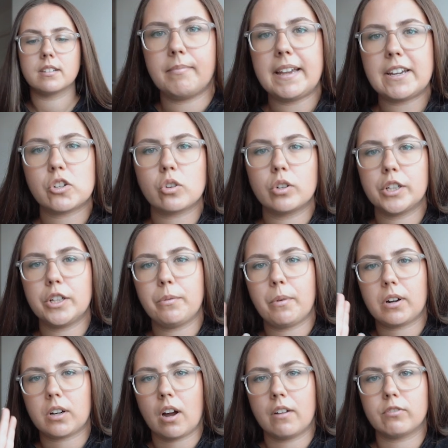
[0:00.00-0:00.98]
Make sure you
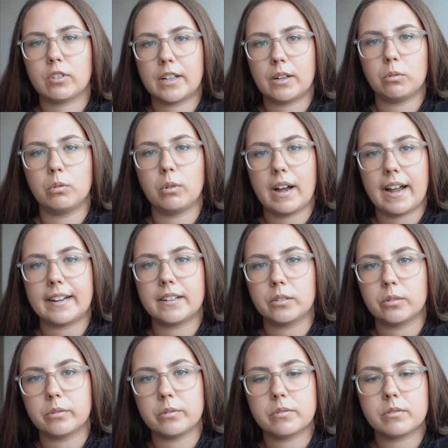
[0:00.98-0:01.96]
are covering all
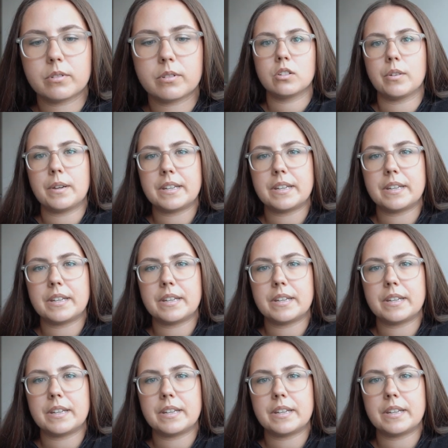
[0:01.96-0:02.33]
angles. So